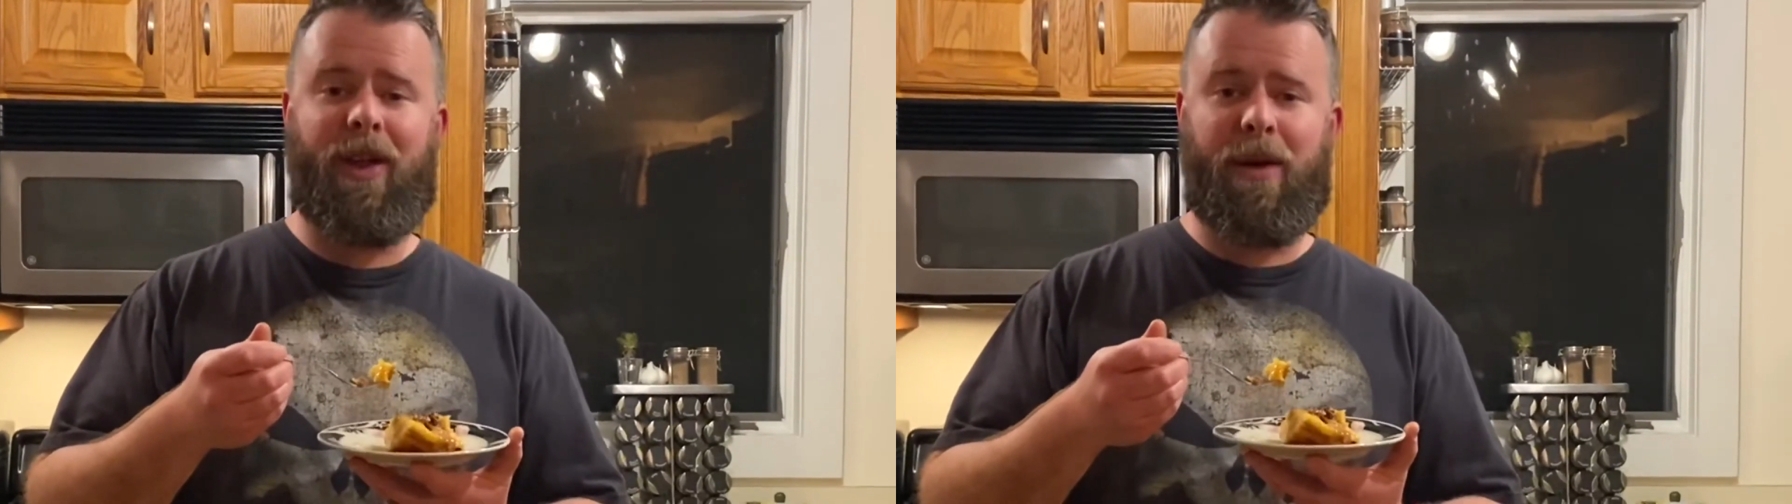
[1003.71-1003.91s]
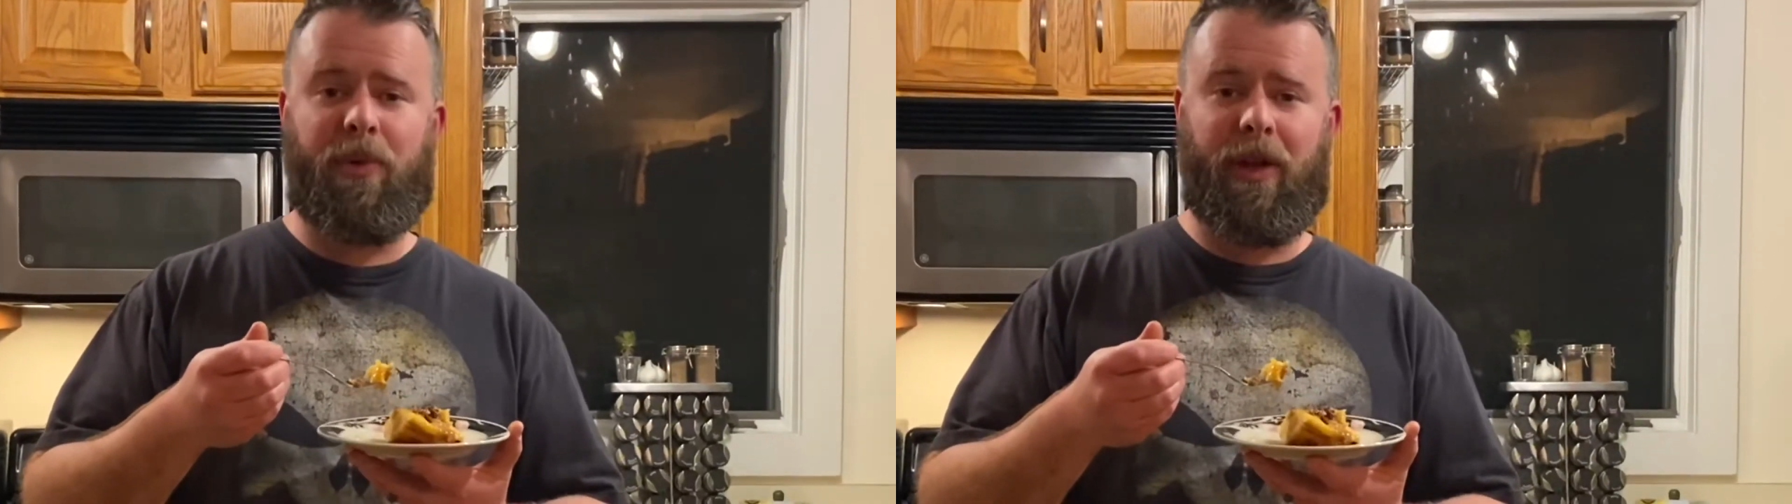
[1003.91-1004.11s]

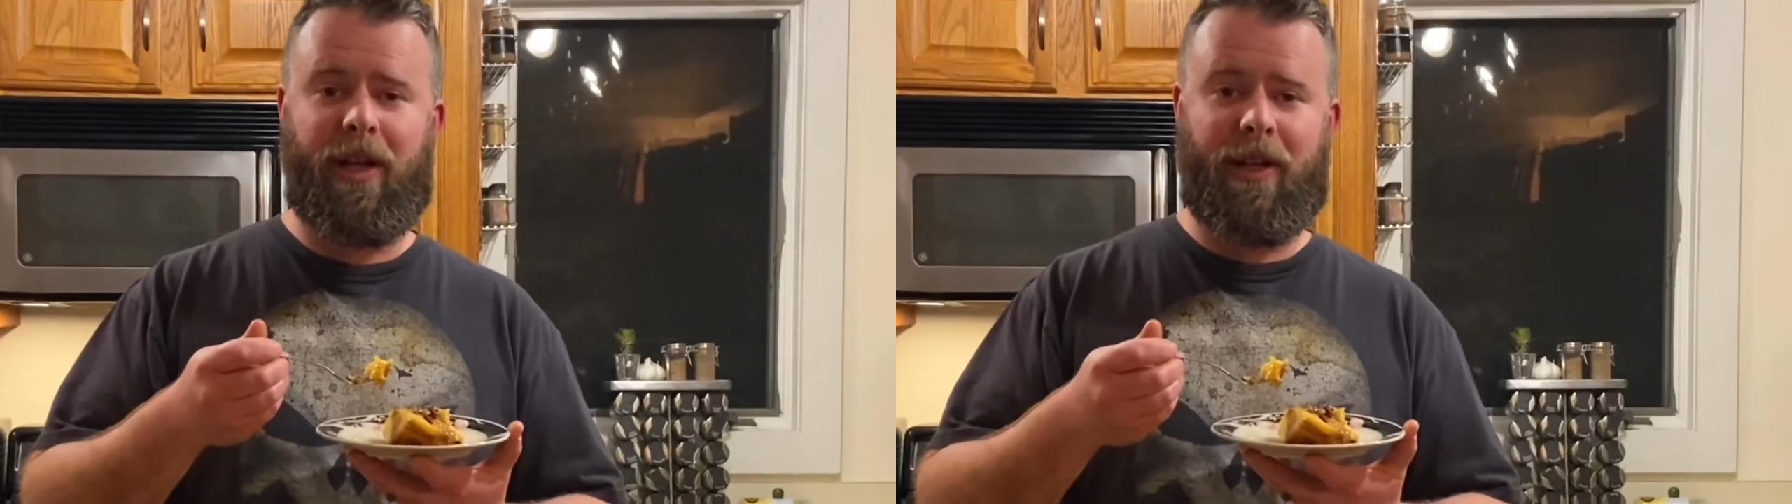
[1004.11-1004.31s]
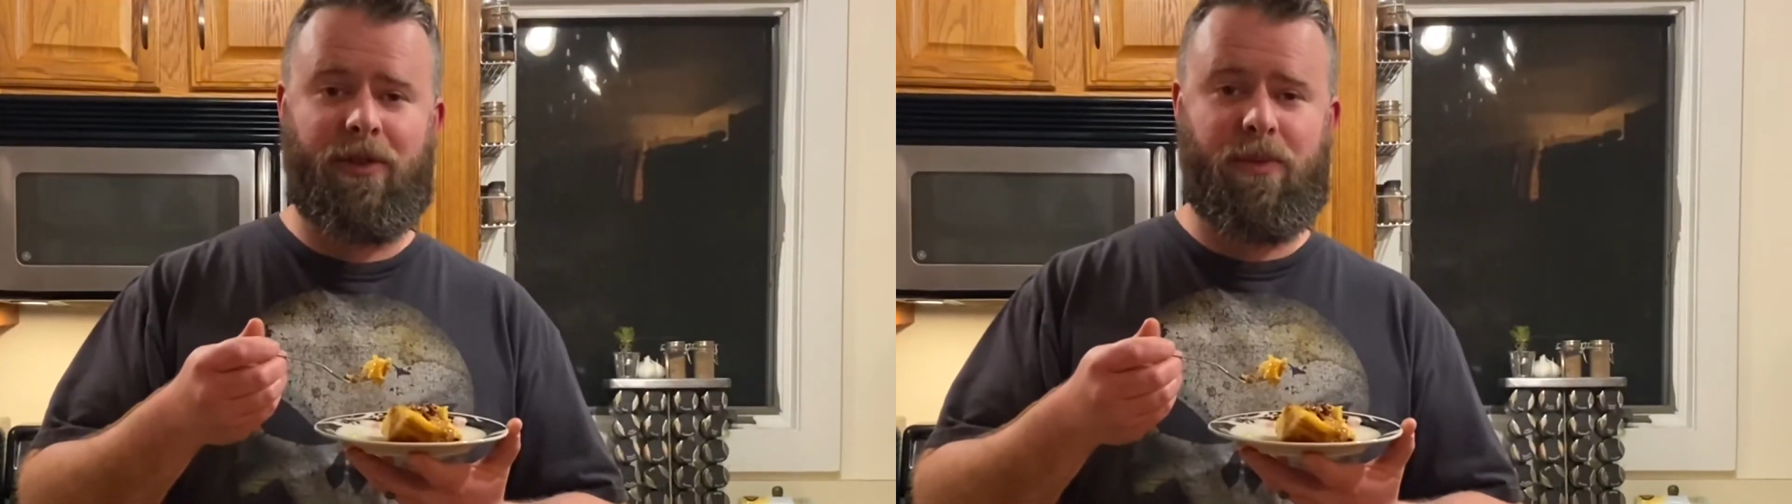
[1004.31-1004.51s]
April
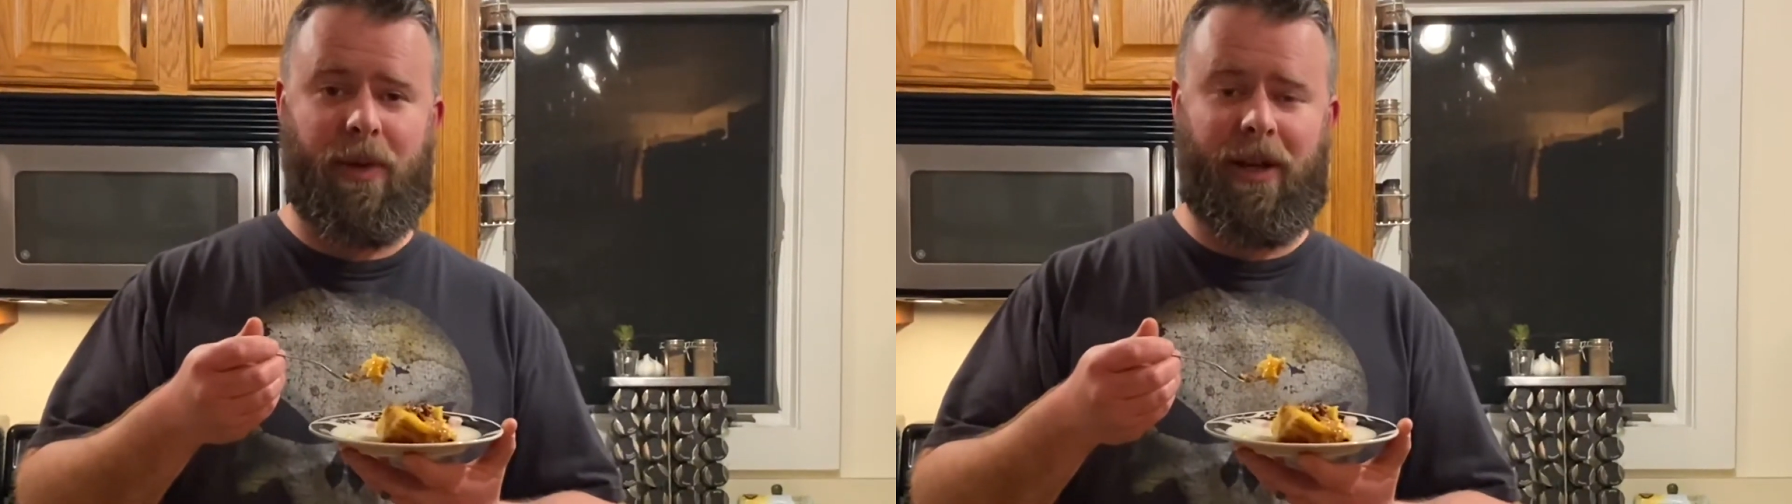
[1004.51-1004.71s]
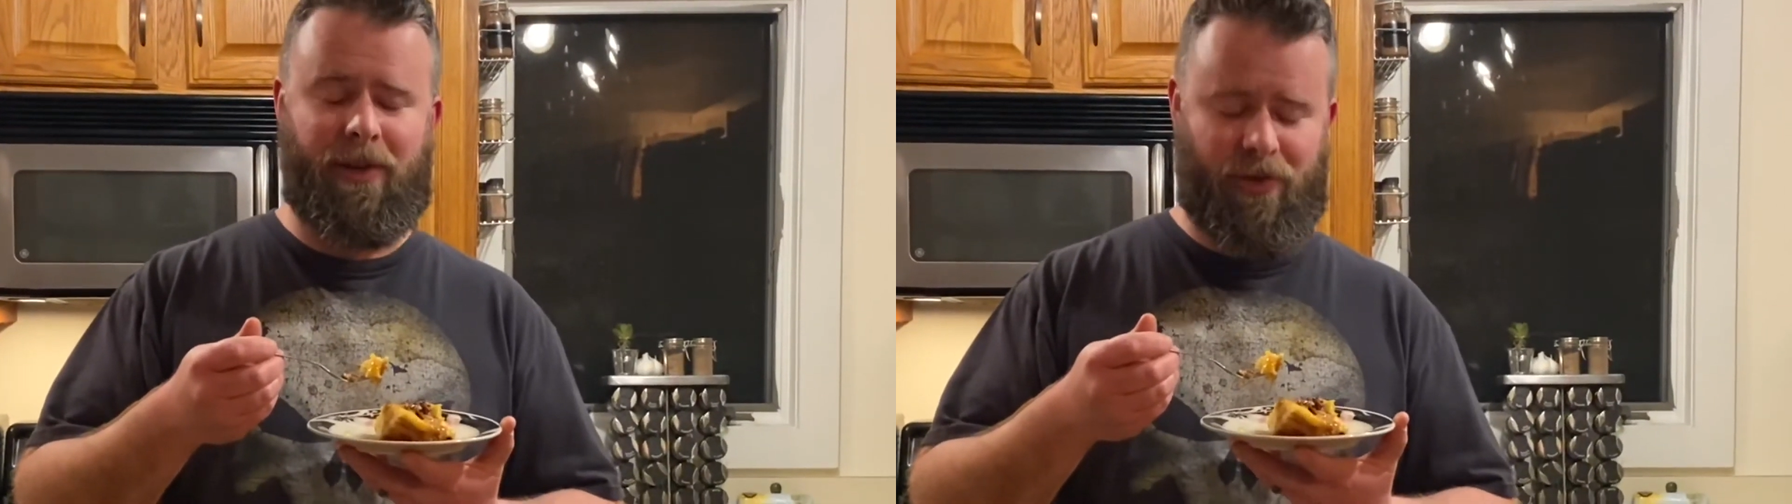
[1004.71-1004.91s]
Higgins
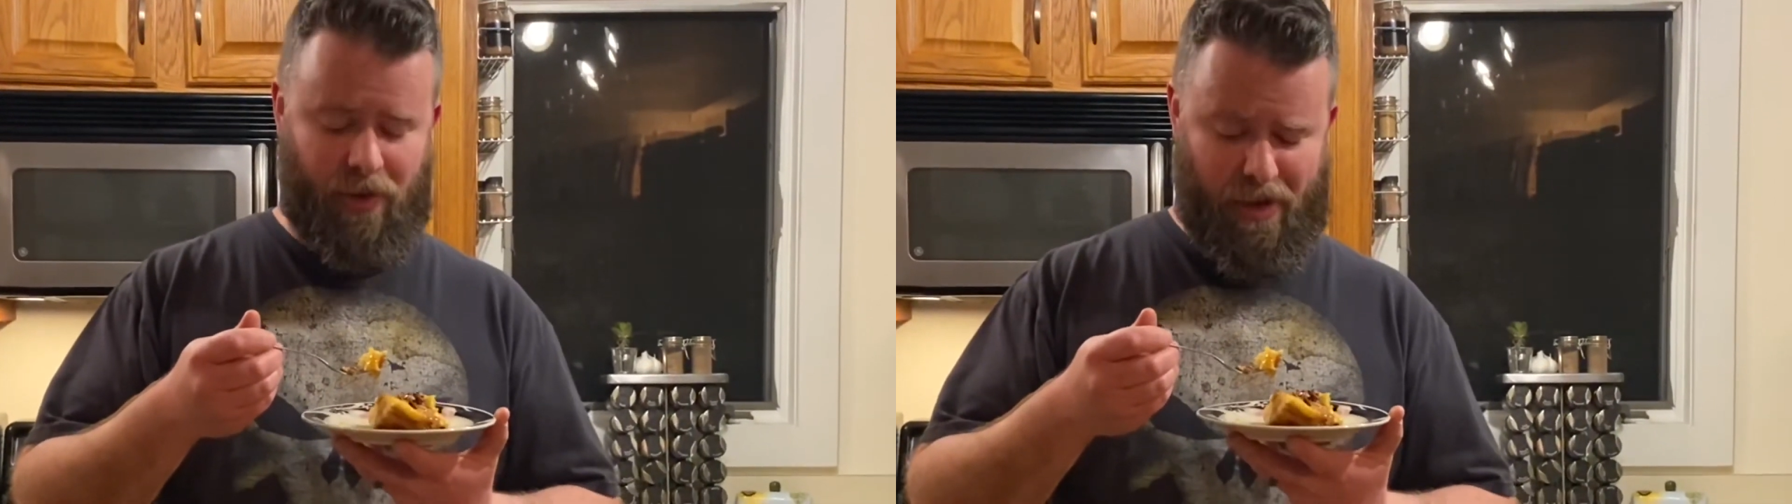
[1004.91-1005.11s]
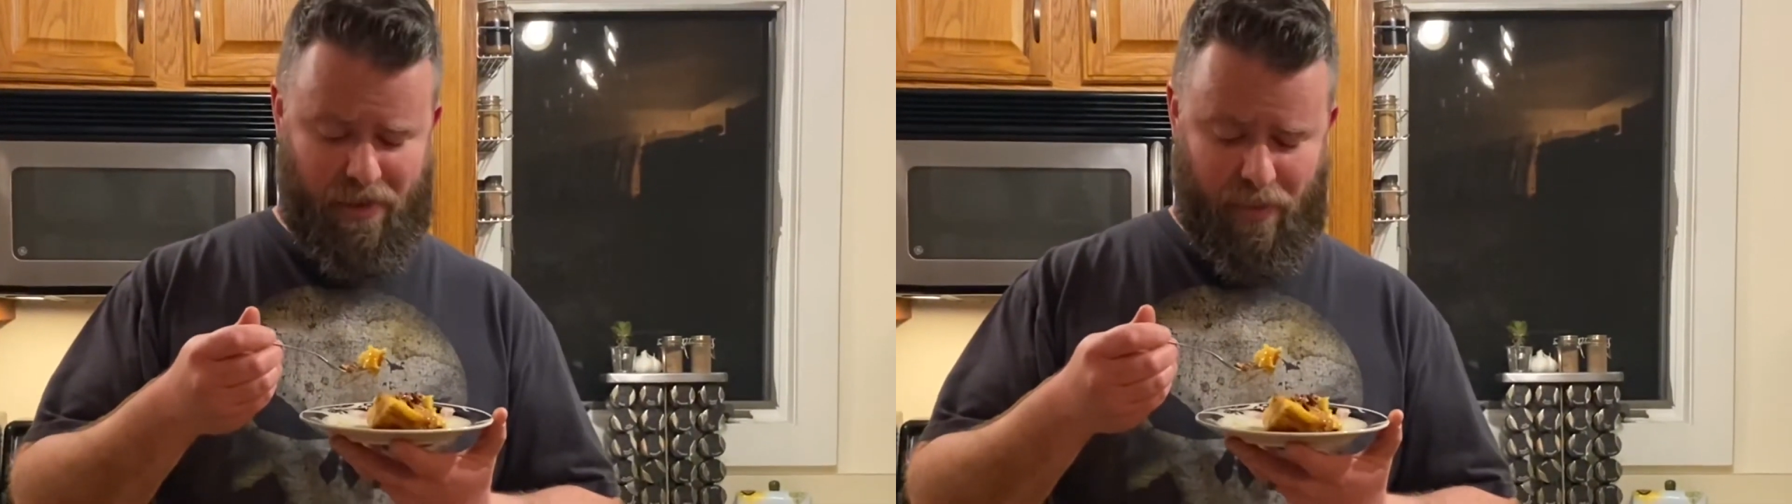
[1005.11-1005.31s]
brandy
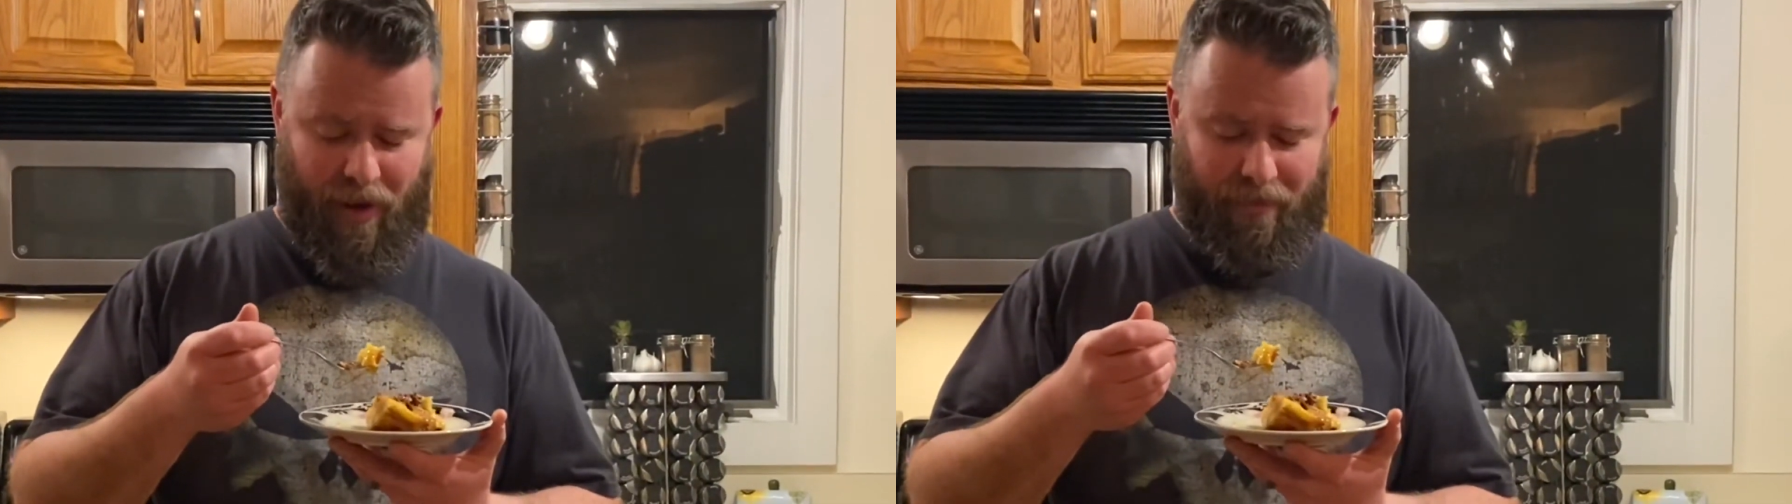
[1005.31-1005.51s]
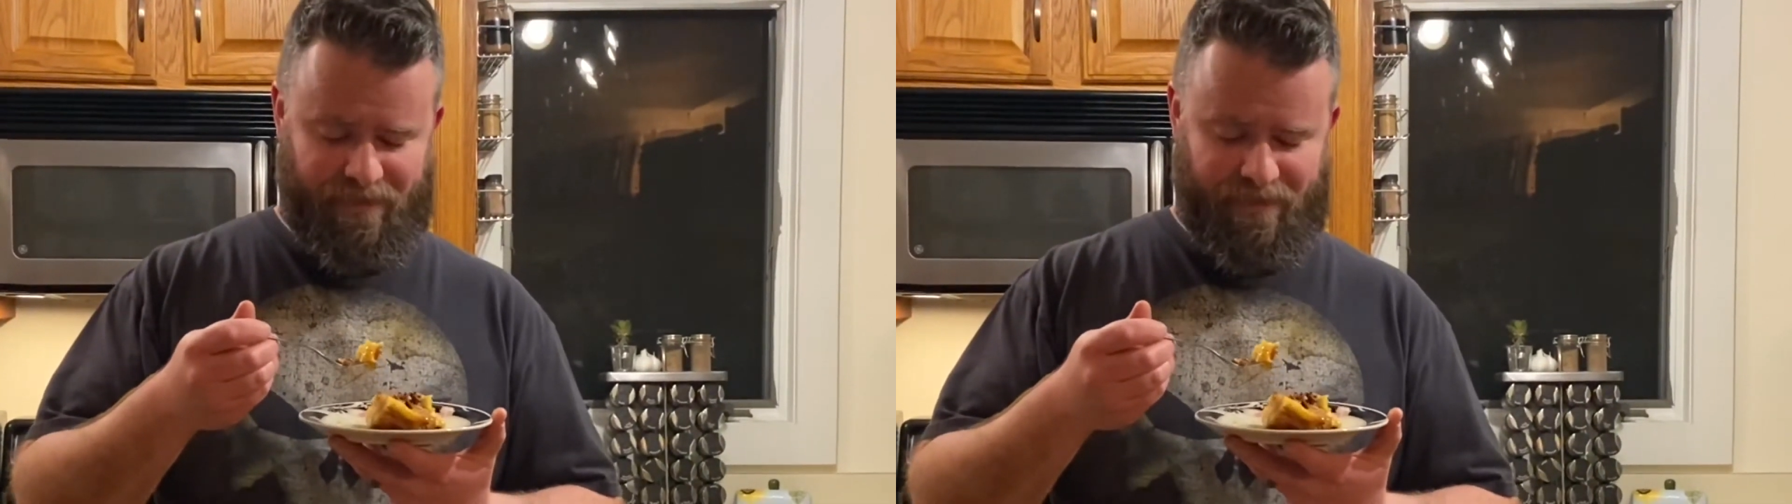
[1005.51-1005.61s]
sauce, but